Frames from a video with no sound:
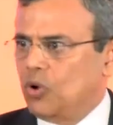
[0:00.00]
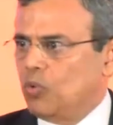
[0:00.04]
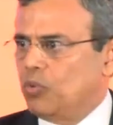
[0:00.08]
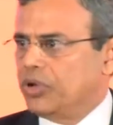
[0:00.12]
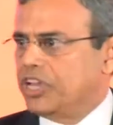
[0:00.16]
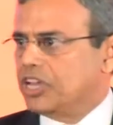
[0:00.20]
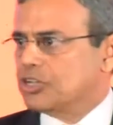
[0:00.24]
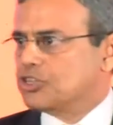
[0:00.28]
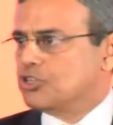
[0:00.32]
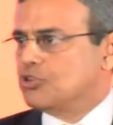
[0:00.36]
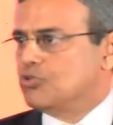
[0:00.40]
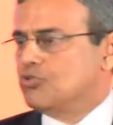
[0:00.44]

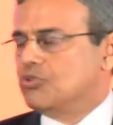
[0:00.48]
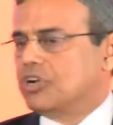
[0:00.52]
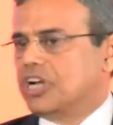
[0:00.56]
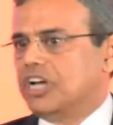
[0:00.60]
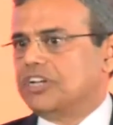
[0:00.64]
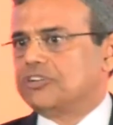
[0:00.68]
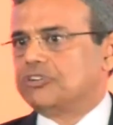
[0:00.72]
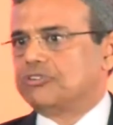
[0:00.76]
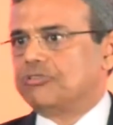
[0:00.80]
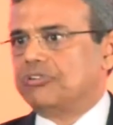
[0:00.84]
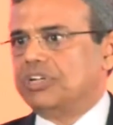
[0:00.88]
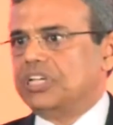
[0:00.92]
we are two
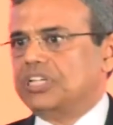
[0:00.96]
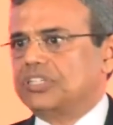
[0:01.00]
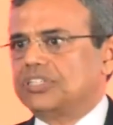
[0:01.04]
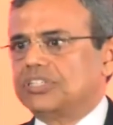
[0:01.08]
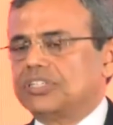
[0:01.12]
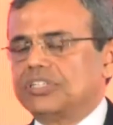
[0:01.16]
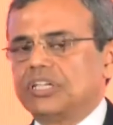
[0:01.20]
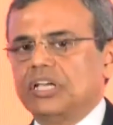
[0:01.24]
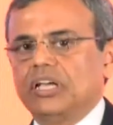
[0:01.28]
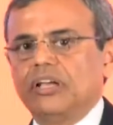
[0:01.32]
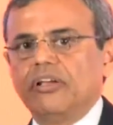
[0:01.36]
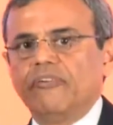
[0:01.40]

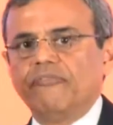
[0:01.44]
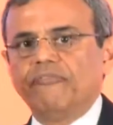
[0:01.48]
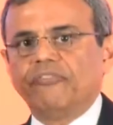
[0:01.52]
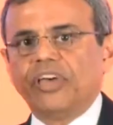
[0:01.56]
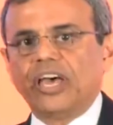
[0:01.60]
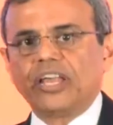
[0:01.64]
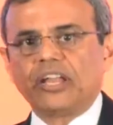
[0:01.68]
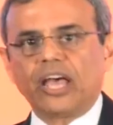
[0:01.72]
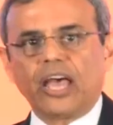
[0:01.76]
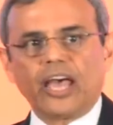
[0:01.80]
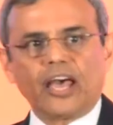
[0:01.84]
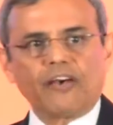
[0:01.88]
countries that